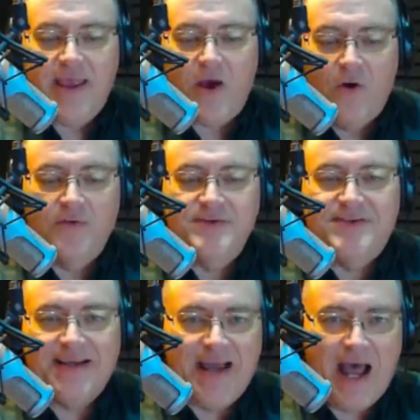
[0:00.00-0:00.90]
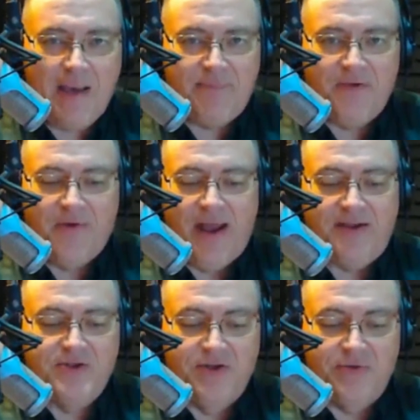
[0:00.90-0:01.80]
He owns the
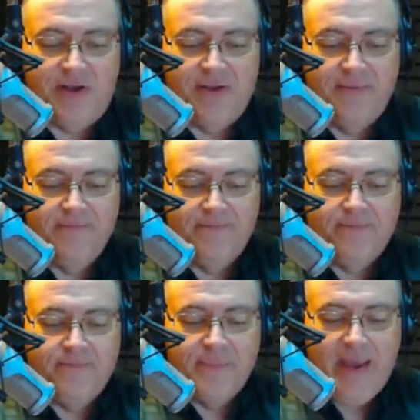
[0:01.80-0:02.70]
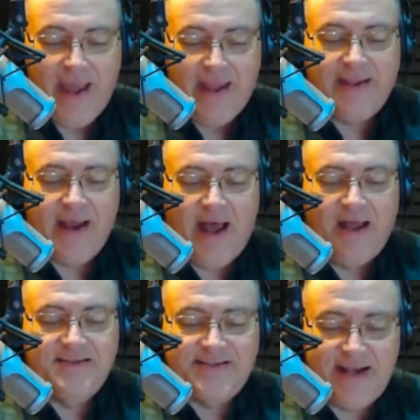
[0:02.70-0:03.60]
copyright to it.
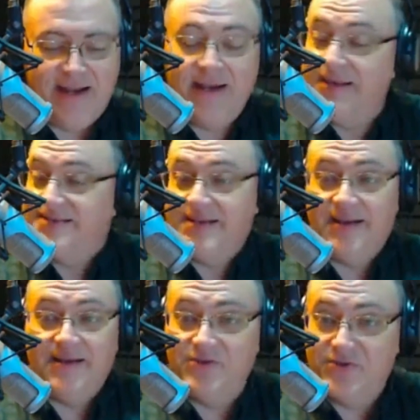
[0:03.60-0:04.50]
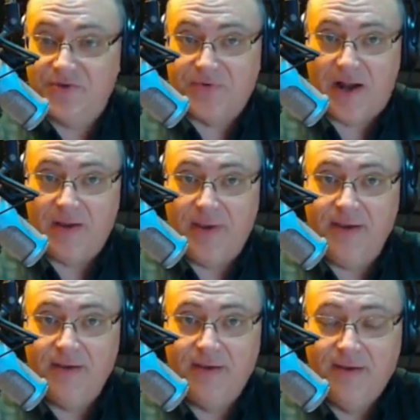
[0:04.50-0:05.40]
And God said it. He said it in
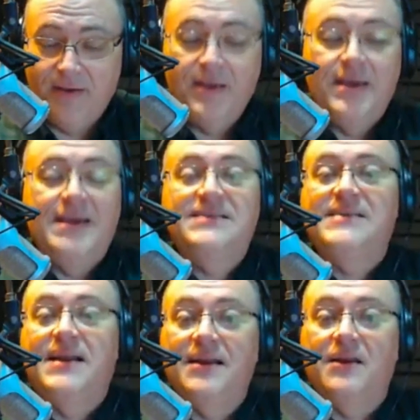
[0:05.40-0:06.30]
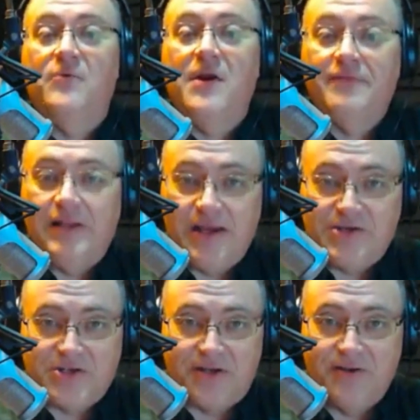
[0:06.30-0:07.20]
Deuteronomy. He said it in
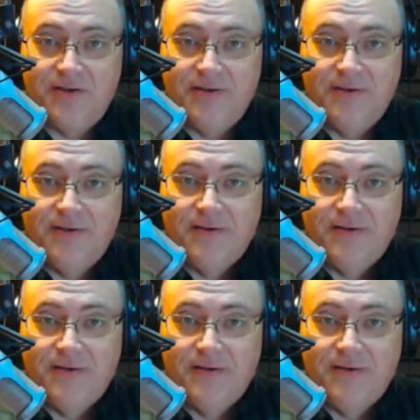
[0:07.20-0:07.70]
Revelation.